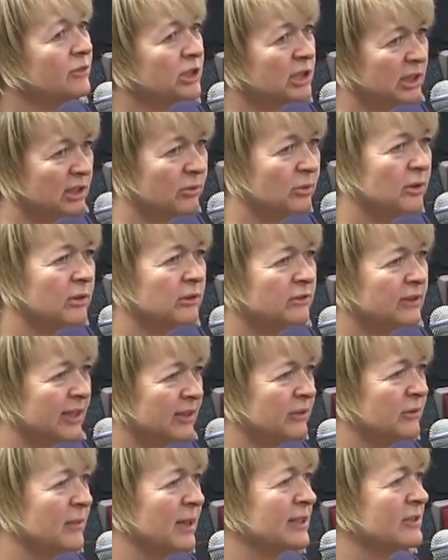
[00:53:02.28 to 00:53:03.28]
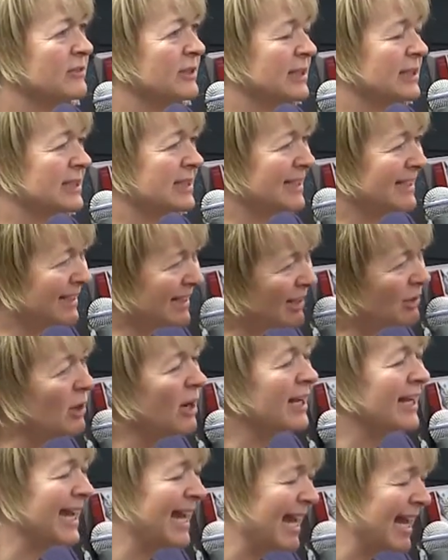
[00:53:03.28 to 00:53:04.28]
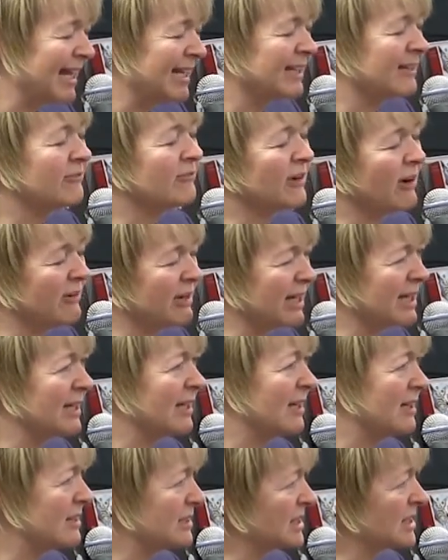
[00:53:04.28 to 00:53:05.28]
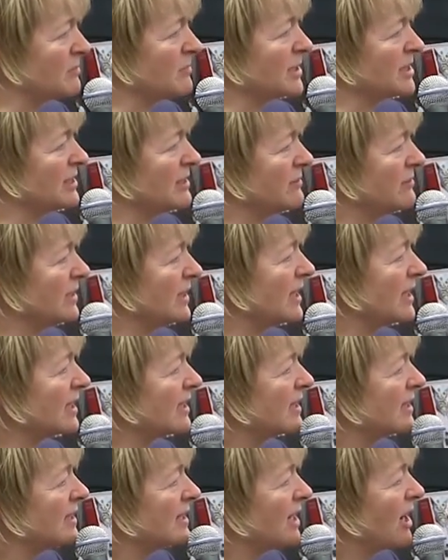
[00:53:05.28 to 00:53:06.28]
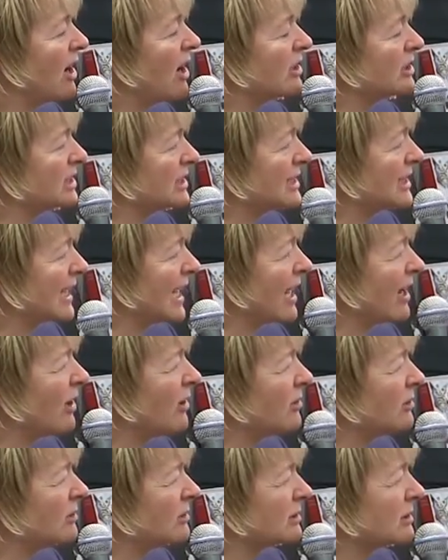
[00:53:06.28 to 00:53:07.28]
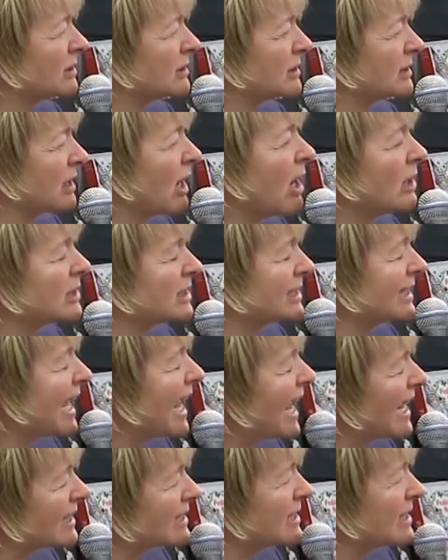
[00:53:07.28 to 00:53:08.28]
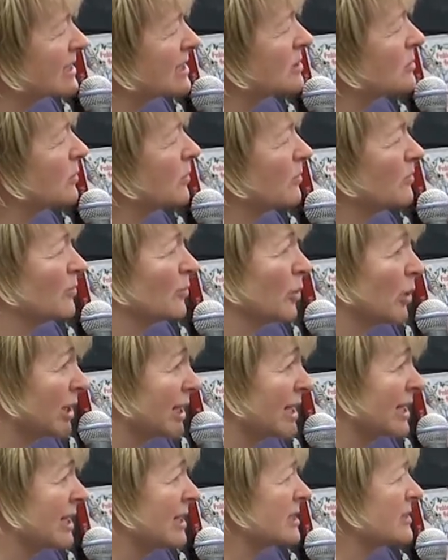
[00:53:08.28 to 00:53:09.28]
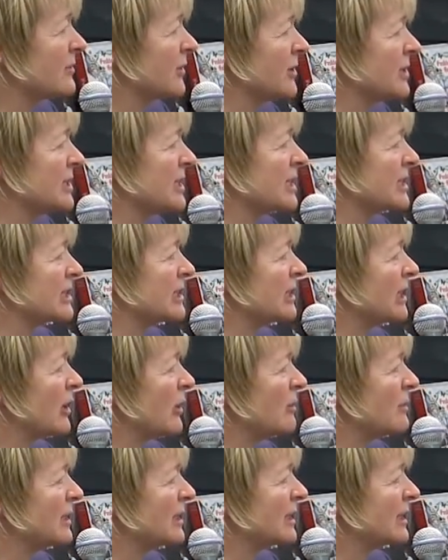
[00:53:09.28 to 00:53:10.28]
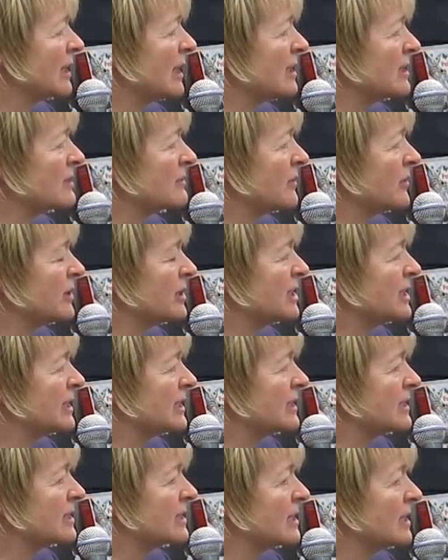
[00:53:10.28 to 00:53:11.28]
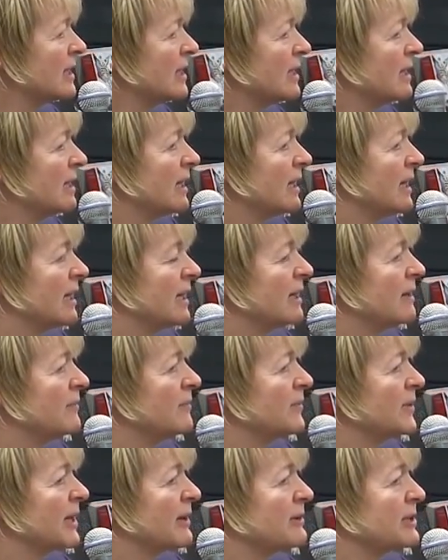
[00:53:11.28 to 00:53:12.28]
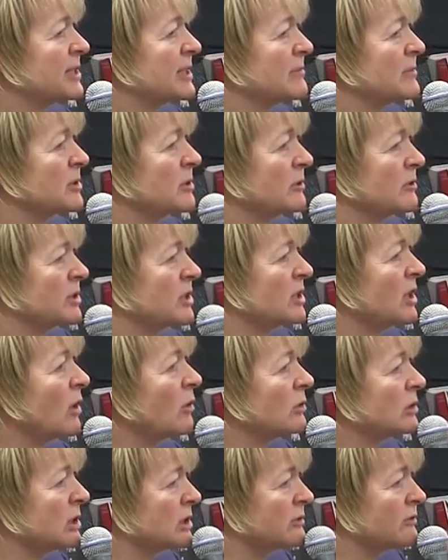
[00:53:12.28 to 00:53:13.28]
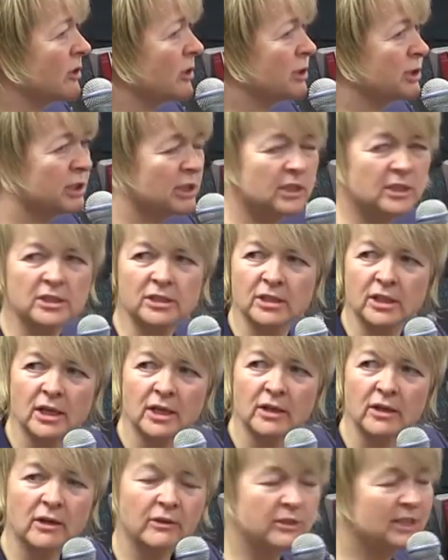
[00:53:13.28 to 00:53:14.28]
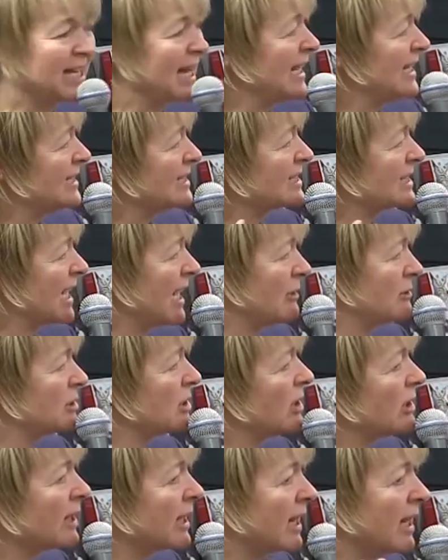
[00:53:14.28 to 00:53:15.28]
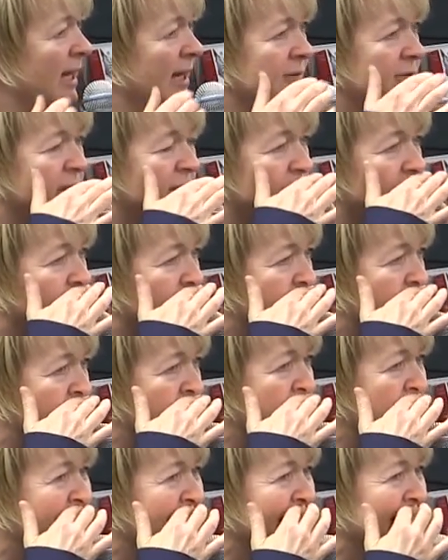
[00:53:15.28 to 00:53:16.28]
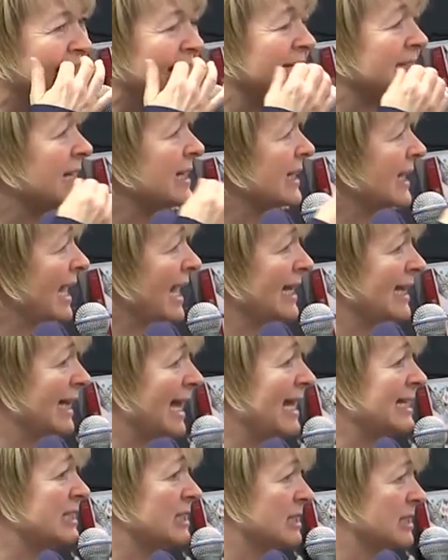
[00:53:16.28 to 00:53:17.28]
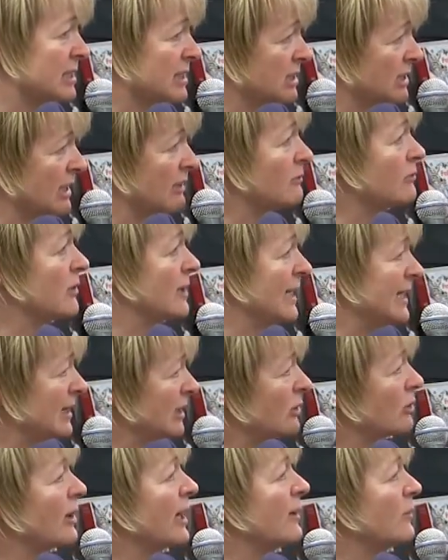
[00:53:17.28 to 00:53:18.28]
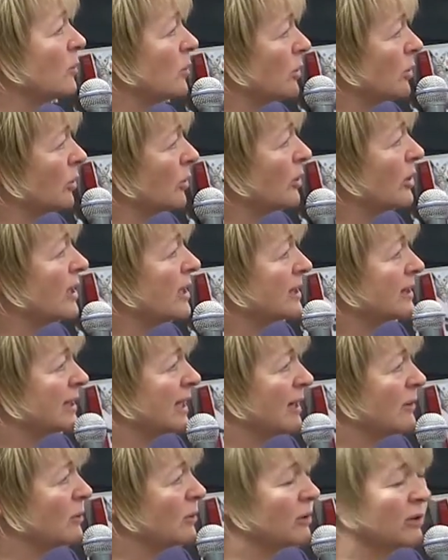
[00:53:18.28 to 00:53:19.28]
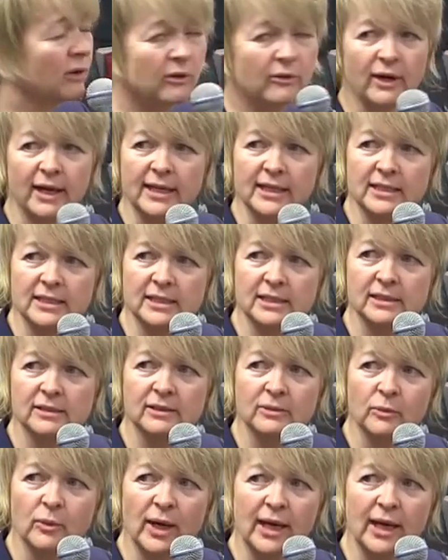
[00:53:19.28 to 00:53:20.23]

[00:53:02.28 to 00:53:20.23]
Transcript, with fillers: Virginia Woolf, Katherine Mansfield. Uh, again, very class specific. Harder to get hold, harder to get access to working class voices, lower middle class voices. Um, there are some sort of soldiers' voices of sat in sound archives that were interesting, and, and again letters in the Great War. They were a great yeah.